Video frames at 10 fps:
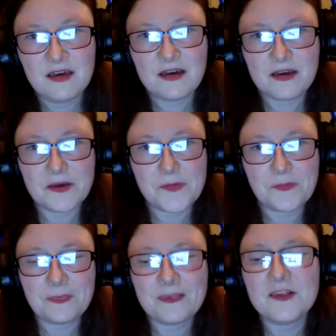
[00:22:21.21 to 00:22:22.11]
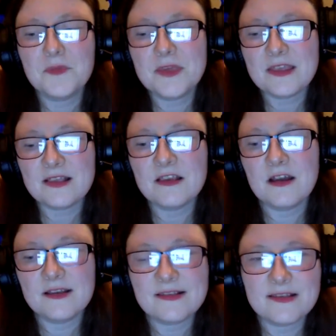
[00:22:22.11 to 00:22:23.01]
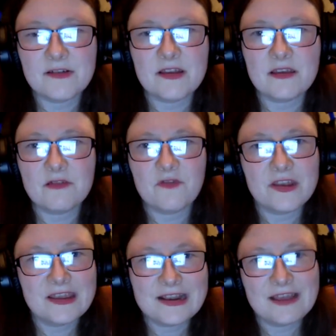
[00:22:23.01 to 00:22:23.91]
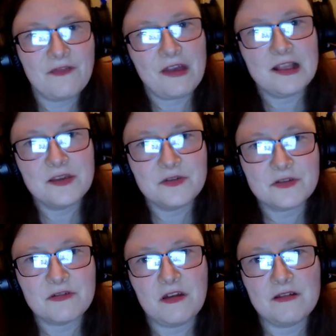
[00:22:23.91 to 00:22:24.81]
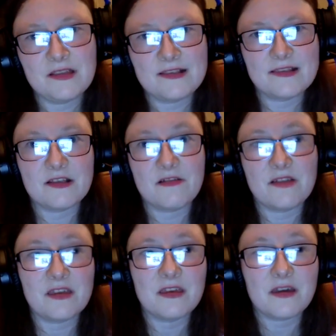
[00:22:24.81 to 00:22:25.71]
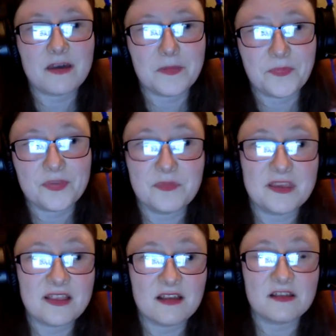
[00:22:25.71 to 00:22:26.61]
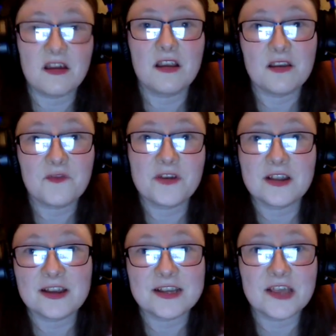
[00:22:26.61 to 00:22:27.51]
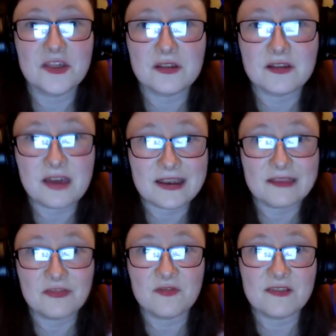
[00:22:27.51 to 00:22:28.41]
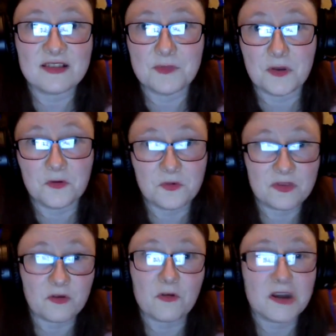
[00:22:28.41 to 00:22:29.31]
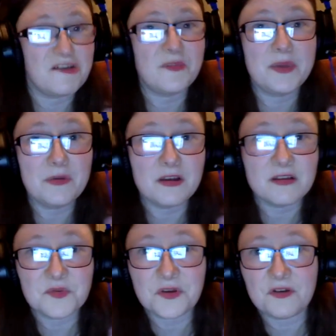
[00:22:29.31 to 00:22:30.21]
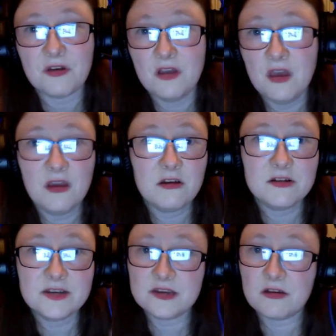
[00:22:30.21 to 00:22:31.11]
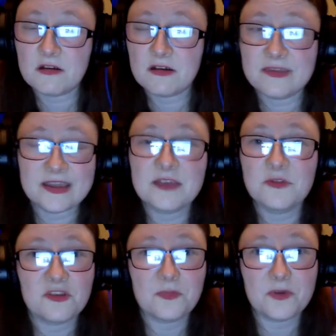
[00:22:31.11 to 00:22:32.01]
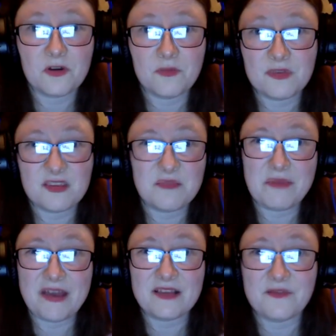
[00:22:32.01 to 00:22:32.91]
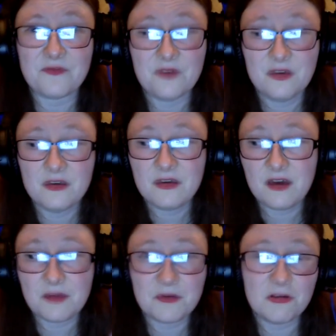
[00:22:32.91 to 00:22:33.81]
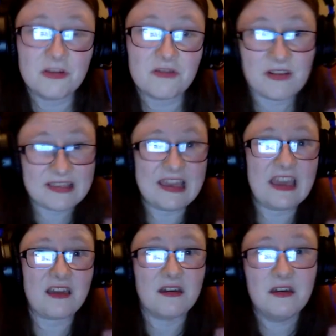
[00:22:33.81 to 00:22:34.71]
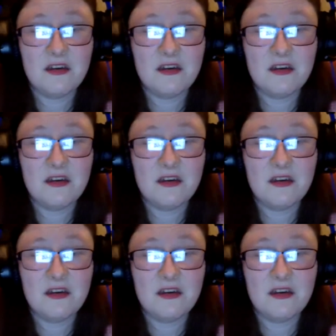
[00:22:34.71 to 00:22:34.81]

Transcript: Mm-hmm. Um, mm-hmm. So something that's not necessarily critically valued or not necessarily um, something that got a lot of critical attention can just explode with ordinary people on Twitter or TikTok, and then it just becomes this massive um, cultural thing.